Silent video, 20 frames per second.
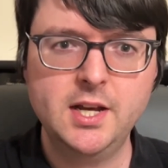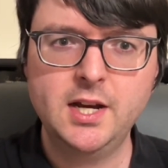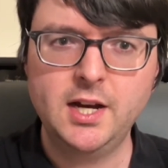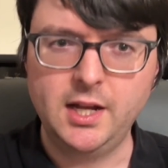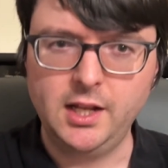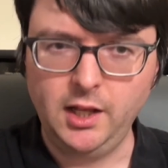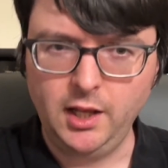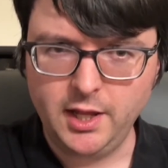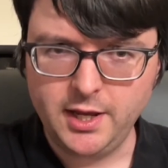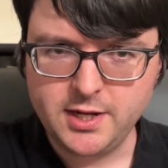I
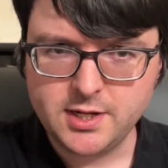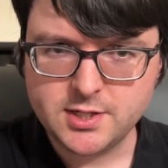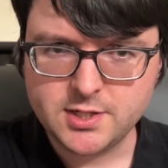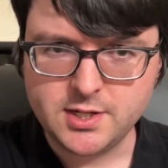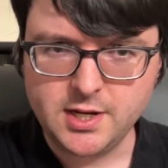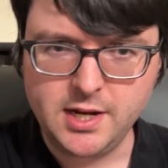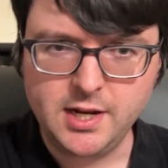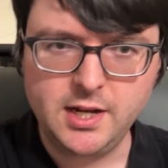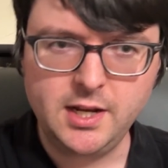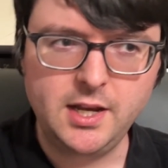like
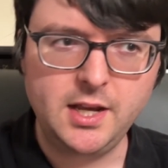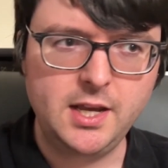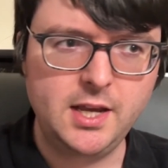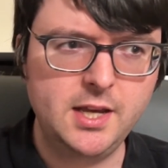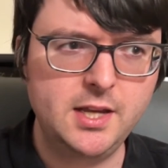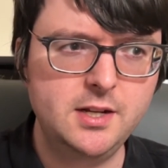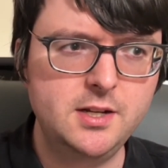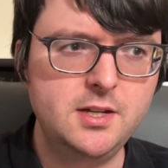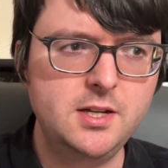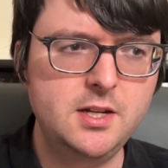seeing
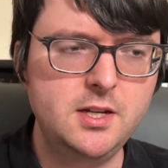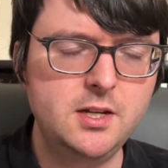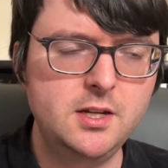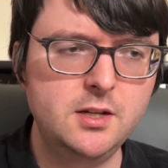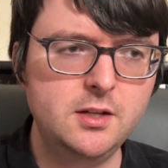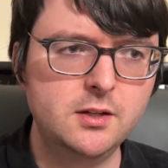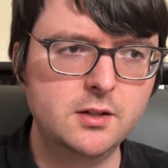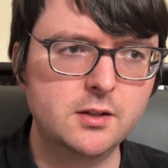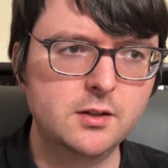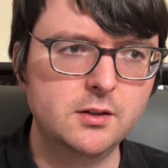
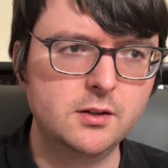Indy